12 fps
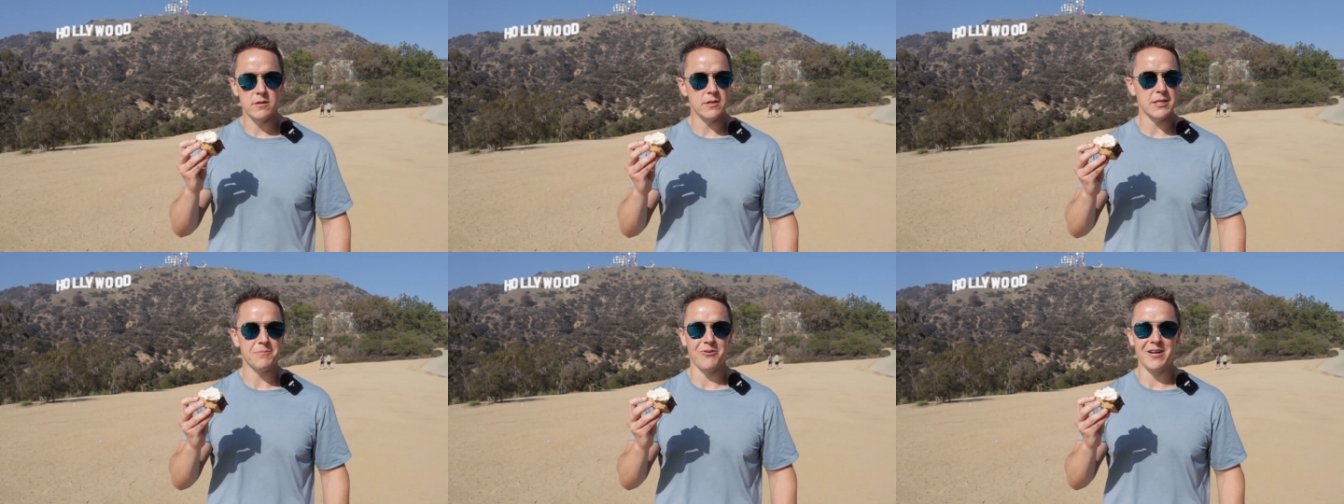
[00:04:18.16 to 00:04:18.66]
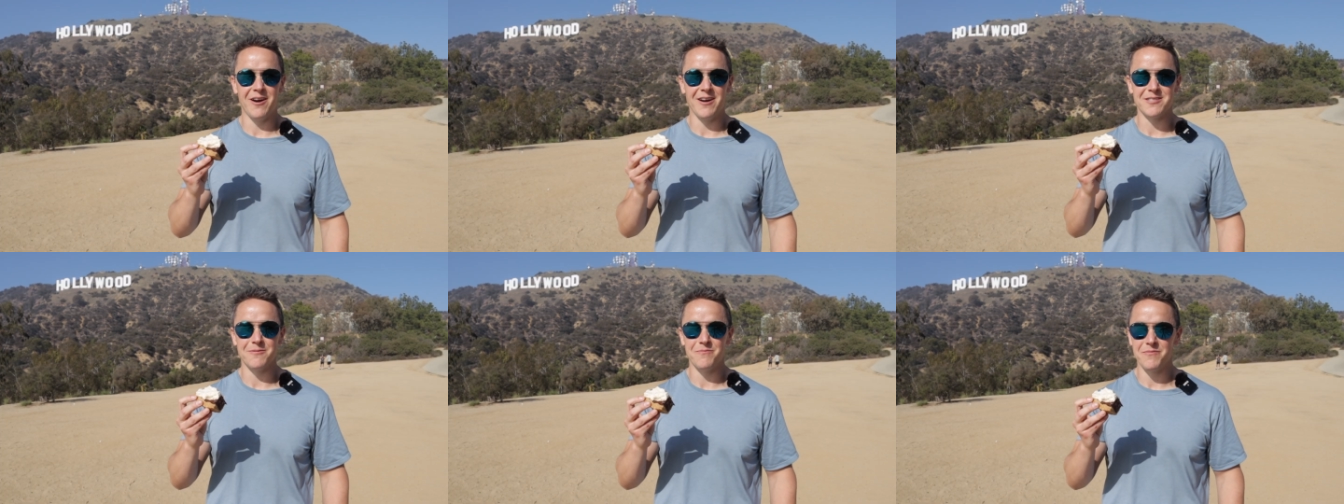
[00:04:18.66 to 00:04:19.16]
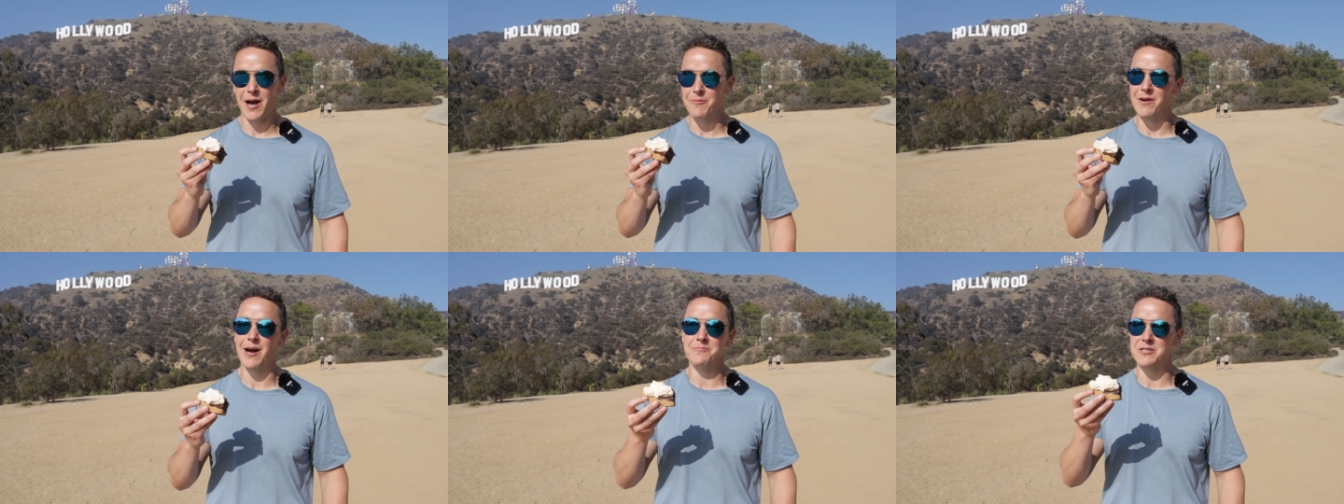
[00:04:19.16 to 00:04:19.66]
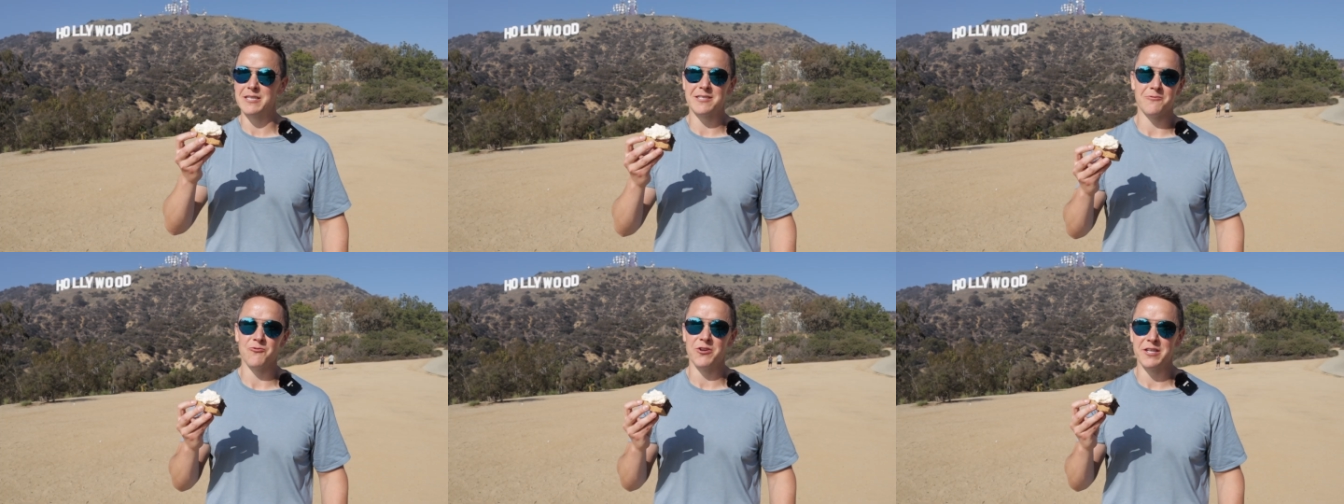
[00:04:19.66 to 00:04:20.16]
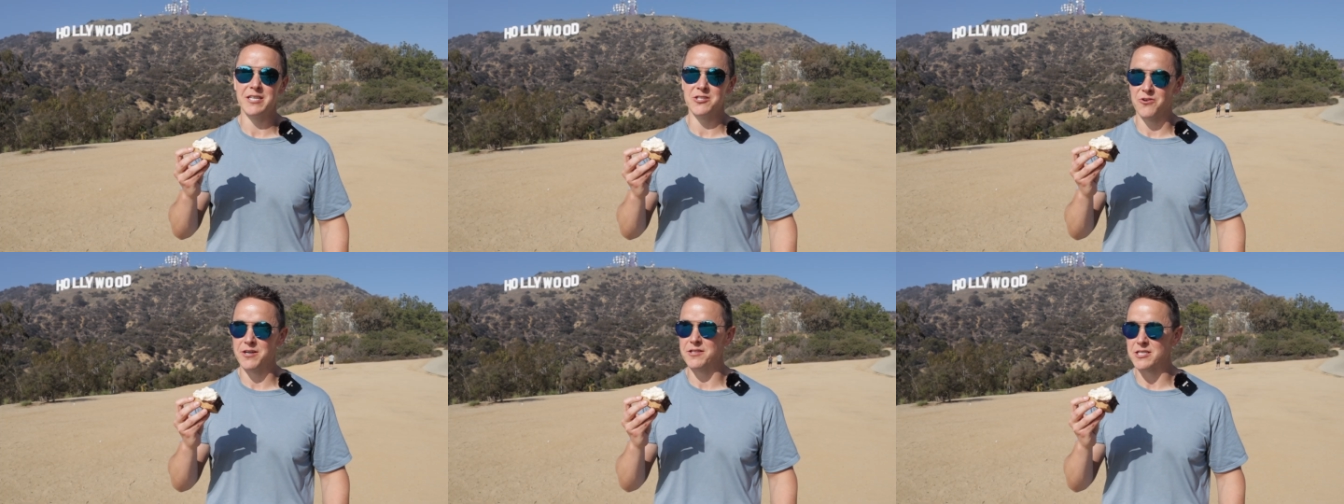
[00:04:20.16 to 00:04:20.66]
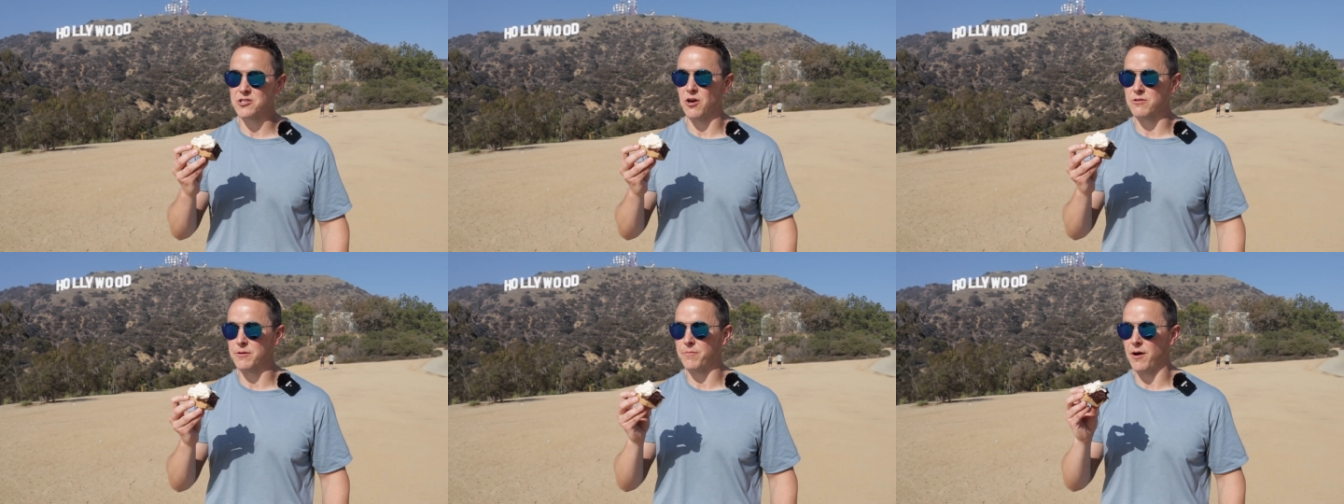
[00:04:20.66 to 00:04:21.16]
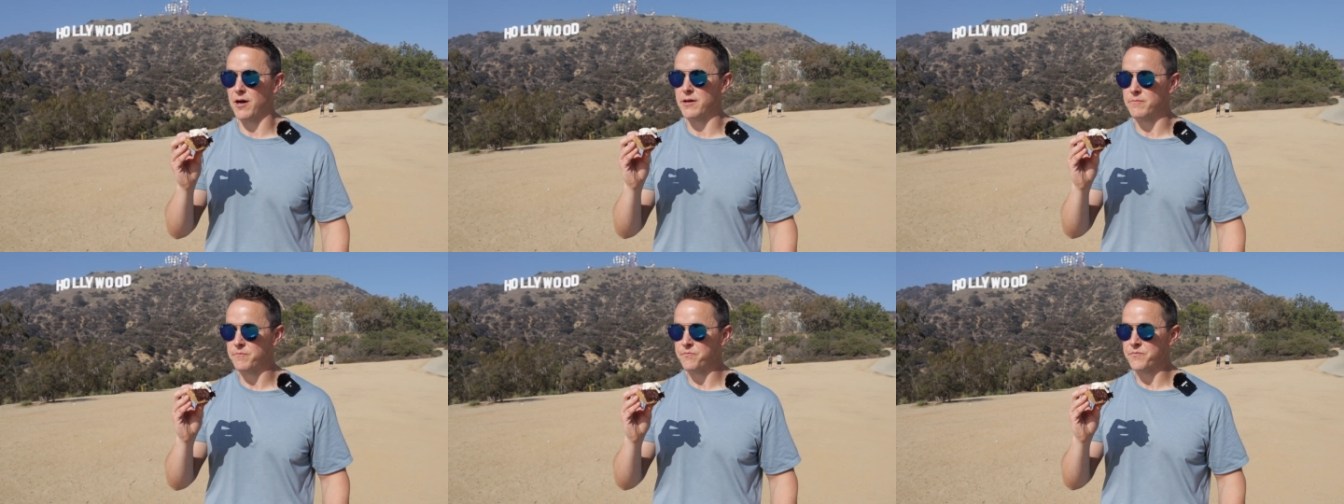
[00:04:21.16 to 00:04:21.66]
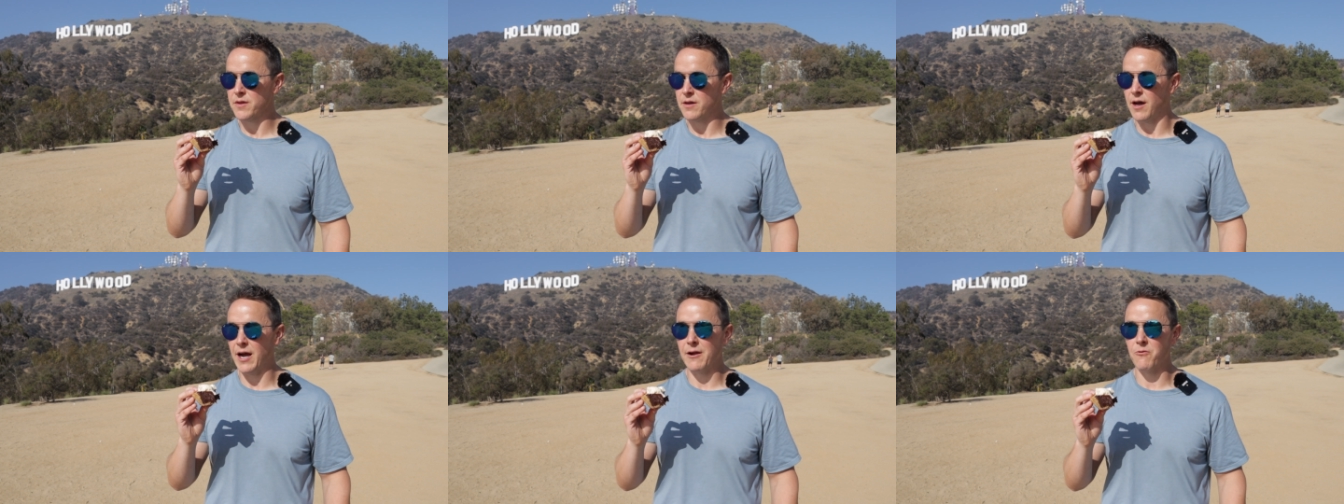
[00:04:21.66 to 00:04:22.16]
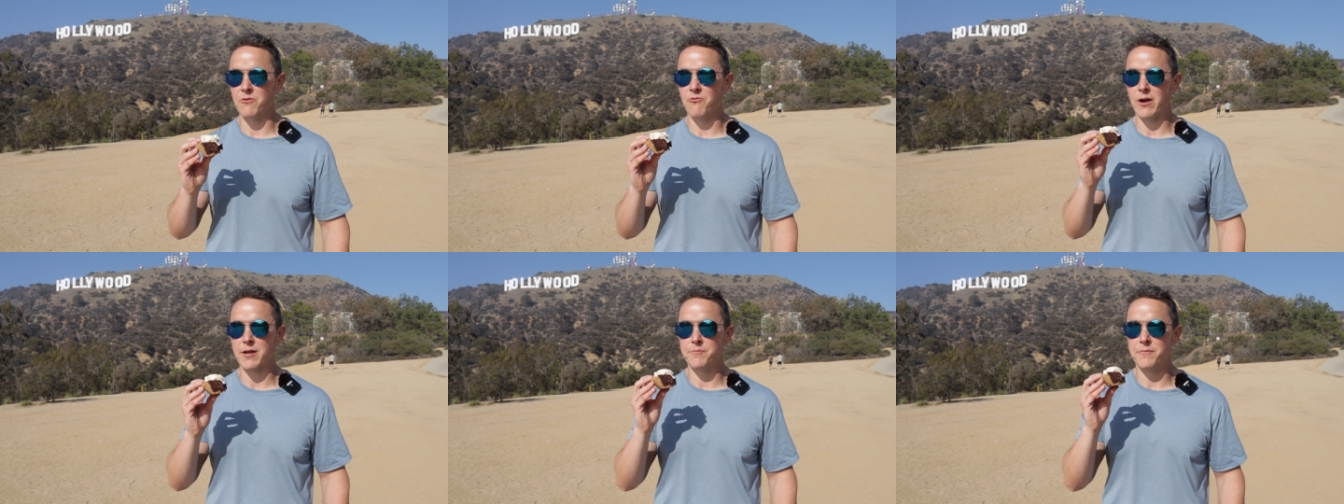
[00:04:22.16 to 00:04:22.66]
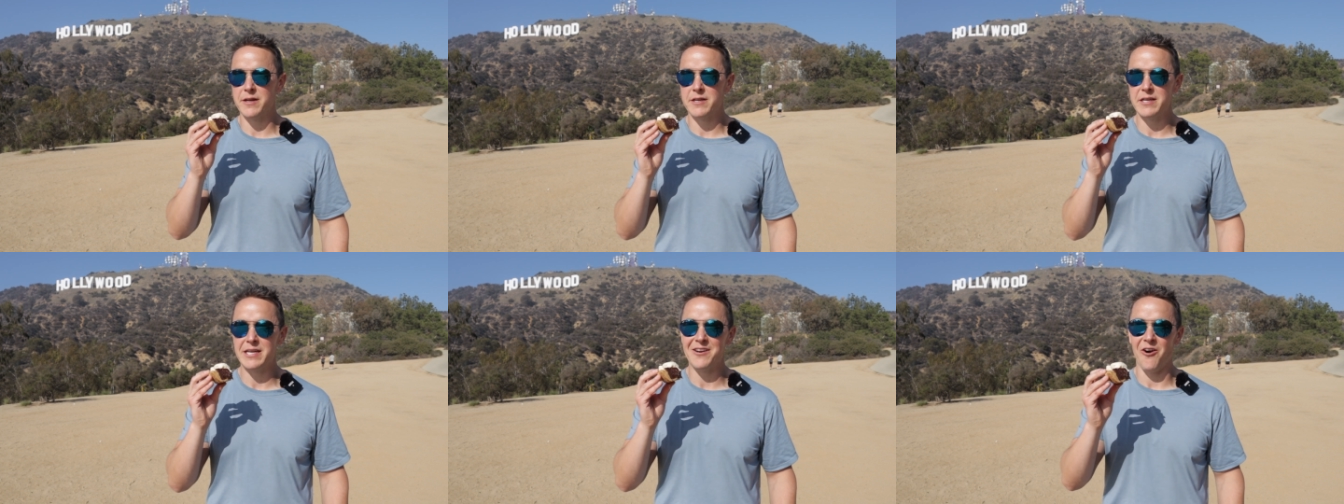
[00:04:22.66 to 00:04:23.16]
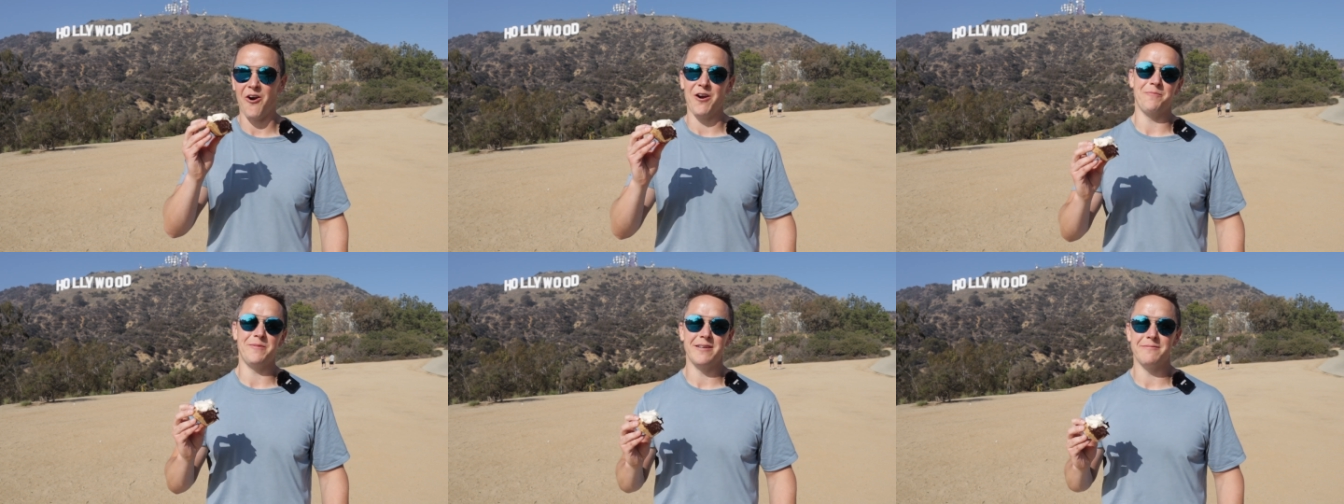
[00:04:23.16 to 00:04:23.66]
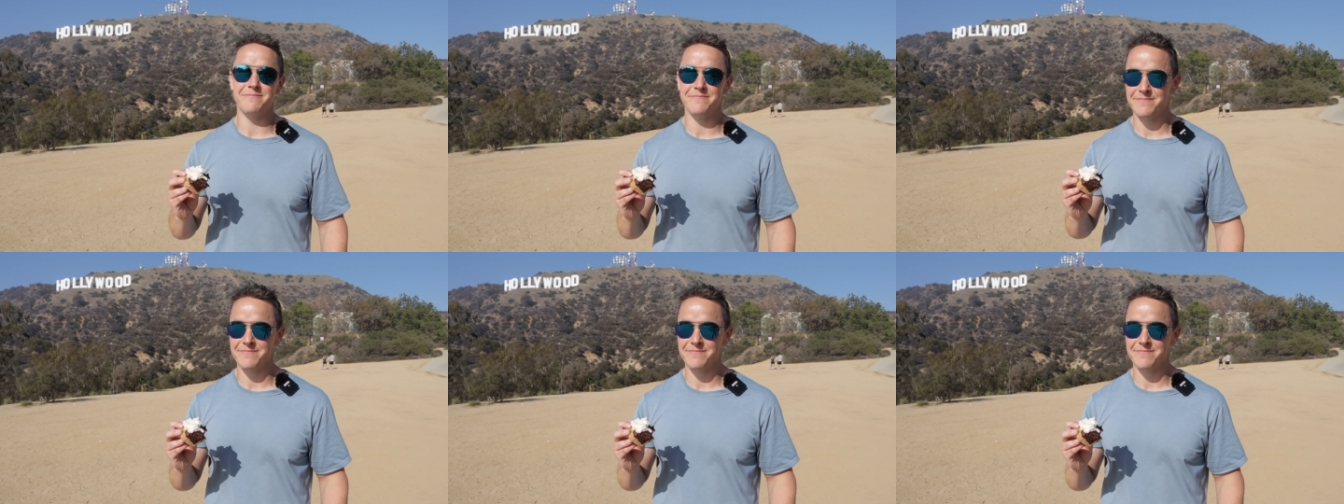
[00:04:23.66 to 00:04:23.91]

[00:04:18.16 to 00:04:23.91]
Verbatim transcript: This is pretty awesome. I'm, I'm just really enjoying this chocolate pie. I would recommend it in a heartbeat.